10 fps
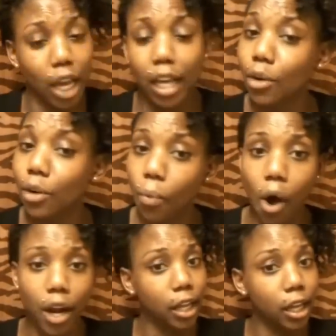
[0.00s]
ain't in the
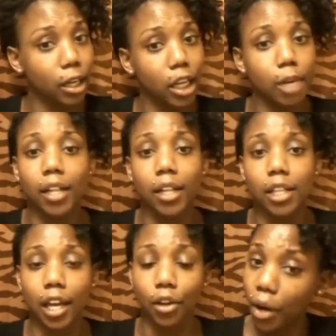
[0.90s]
water, ain't clean
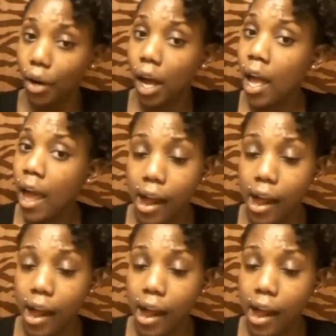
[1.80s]
about that, girl.